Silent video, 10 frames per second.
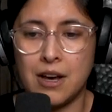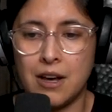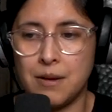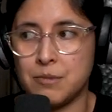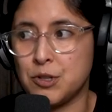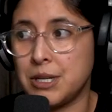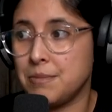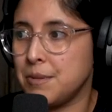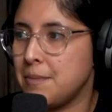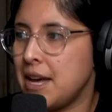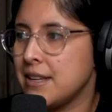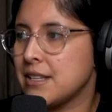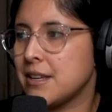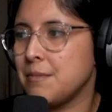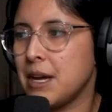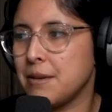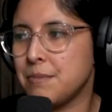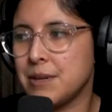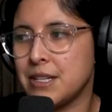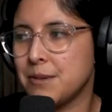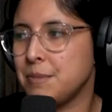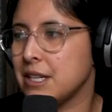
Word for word: um, treatment mask, in my opinion,